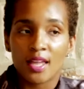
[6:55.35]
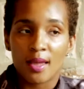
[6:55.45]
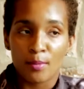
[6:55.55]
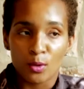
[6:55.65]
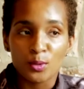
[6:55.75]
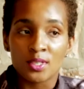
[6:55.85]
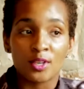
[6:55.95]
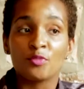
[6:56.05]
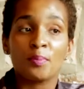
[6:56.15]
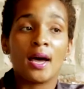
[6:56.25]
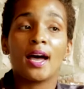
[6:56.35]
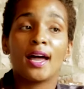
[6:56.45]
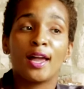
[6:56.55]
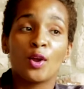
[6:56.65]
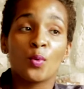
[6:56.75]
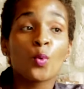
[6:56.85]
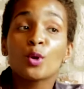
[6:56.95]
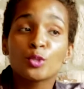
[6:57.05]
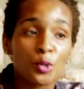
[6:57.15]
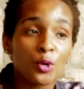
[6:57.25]
that most of my
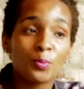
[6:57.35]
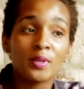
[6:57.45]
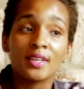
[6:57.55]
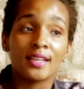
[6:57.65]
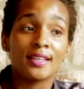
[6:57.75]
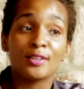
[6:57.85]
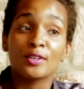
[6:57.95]
wardrobe can